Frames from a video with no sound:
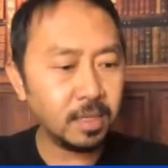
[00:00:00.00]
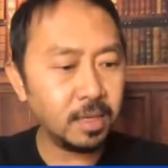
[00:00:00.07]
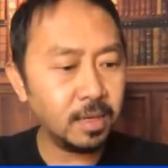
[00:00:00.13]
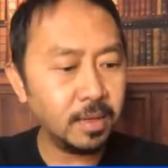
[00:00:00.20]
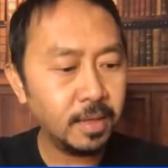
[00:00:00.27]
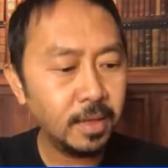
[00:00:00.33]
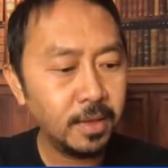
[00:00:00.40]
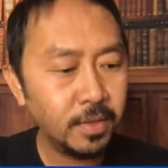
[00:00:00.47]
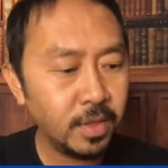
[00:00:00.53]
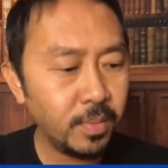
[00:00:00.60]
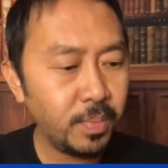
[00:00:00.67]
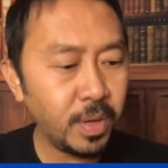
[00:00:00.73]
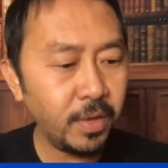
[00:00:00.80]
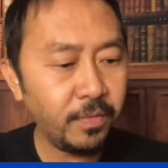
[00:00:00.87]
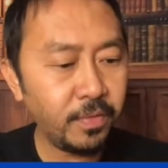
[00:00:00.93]
the
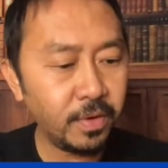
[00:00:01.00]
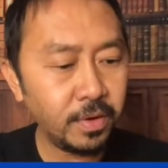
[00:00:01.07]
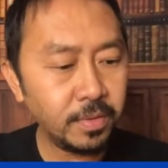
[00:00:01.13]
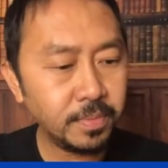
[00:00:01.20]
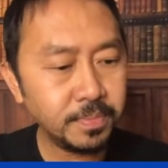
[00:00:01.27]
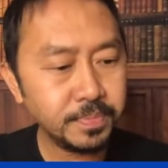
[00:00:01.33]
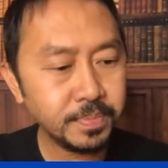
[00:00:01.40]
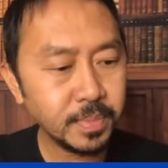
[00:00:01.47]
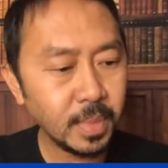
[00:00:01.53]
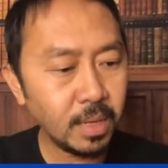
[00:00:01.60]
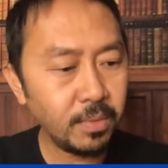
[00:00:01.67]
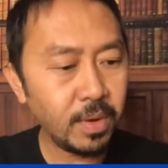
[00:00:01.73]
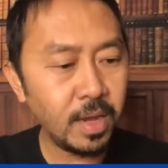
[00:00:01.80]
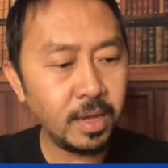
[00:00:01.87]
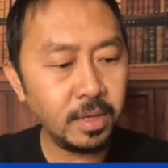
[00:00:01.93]
buffer,
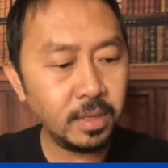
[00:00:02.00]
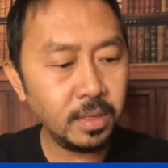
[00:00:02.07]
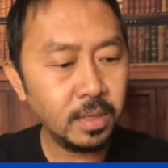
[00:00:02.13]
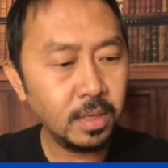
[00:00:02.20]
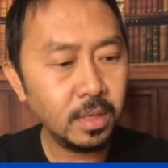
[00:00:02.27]
right?